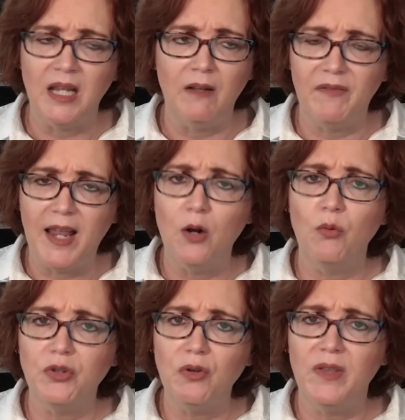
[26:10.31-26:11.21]
And if they
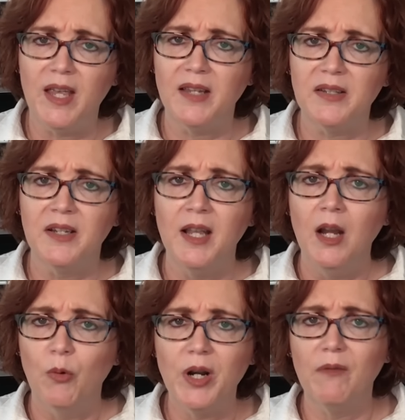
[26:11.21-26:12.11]
don't do this,
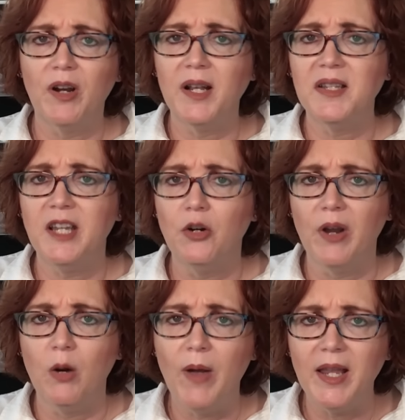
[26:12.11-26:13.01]
we're never going to see a
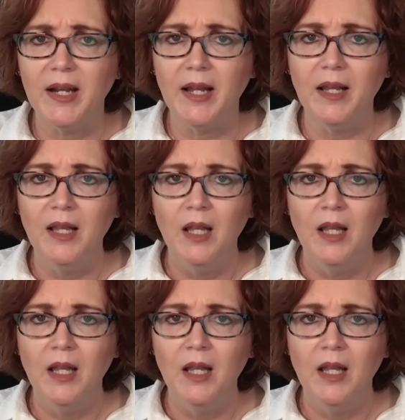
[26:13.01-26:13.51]
great awakening.